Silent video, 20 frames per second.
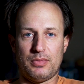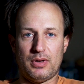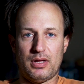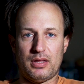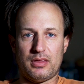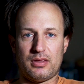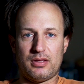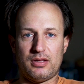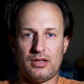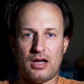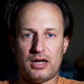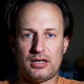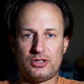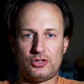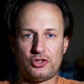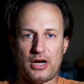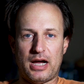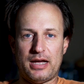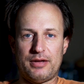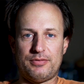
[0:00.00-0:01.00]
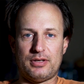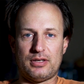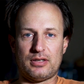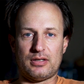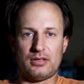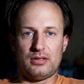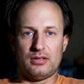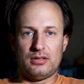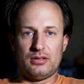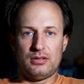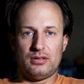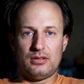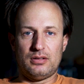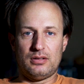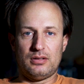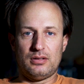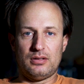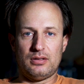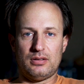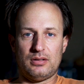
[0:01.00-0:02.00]
month not driving.
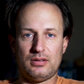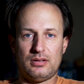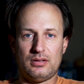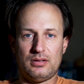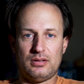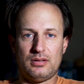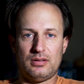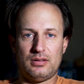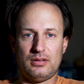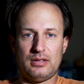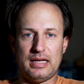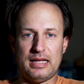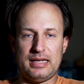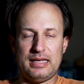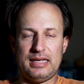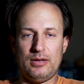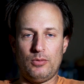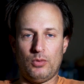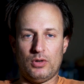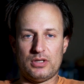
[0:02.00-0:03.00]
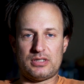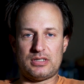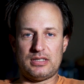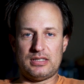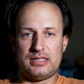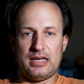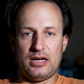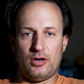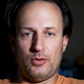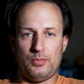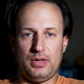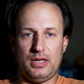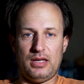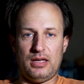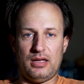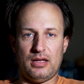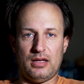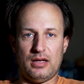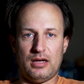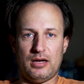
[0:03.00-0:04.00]
And he wants to tell
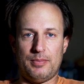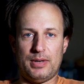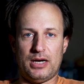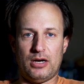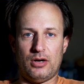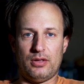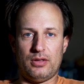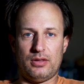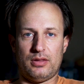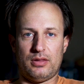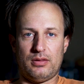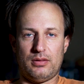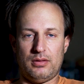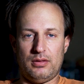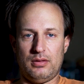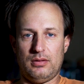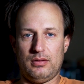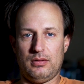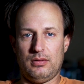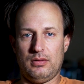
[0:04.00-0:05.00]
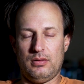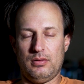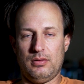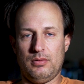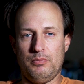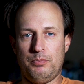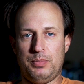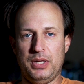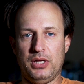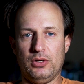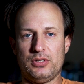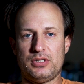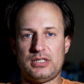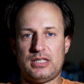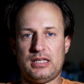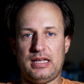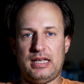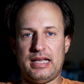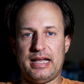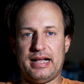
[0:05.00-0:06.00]
me about bills
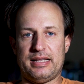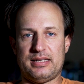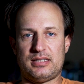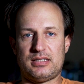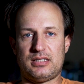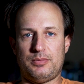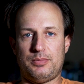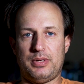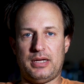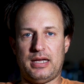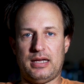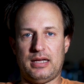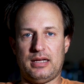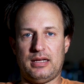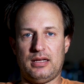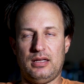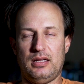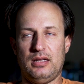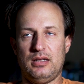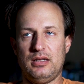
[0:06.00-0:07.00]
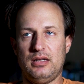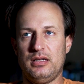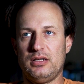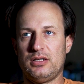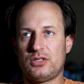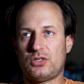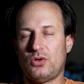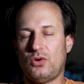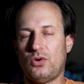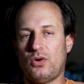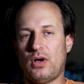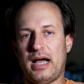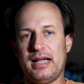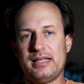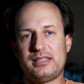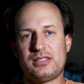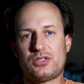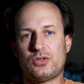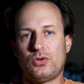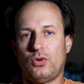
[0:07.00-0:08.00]
that he has to pay. So I
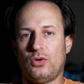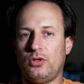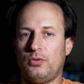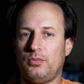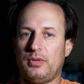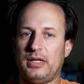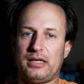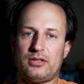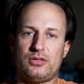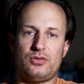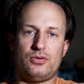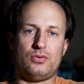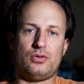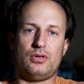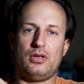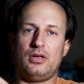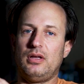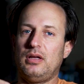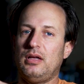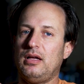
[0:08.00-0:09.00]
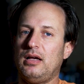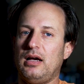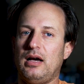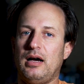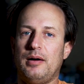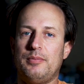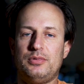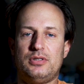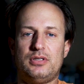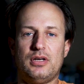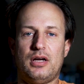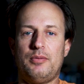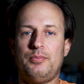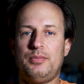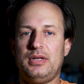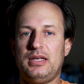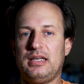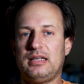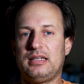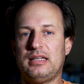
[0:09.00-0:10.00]
just told him like, dude, I'm done
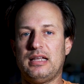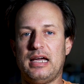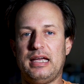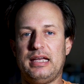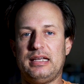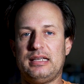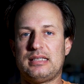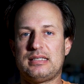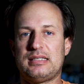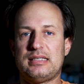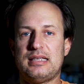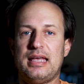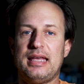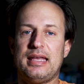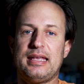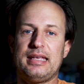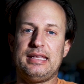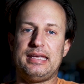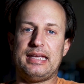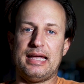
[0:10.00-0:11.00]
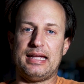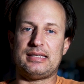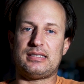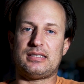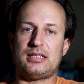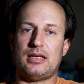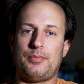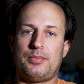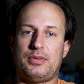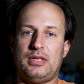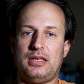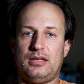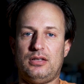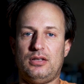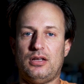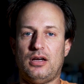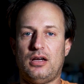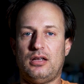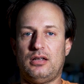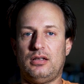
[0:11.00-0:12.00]
being nice, get something
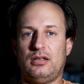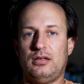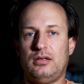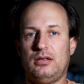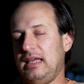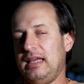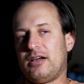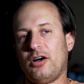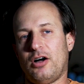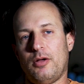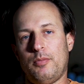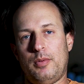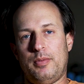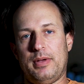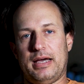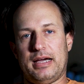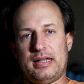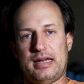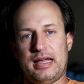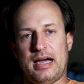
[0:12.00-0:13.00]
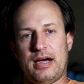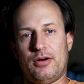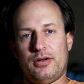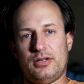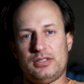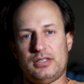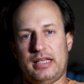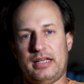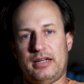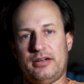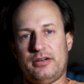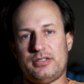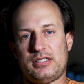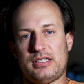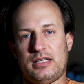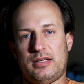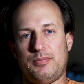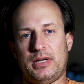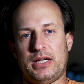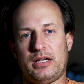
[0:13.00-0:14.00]
done. He called me back an hour later and
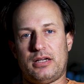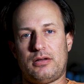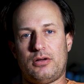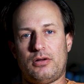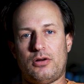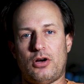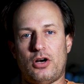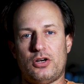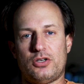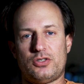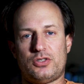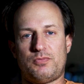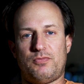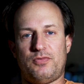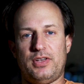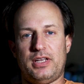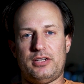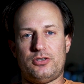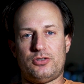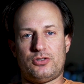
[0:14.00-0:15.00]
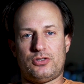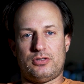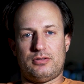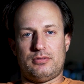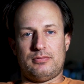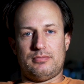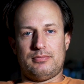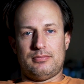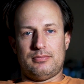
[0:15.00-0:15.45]
said my car's finished.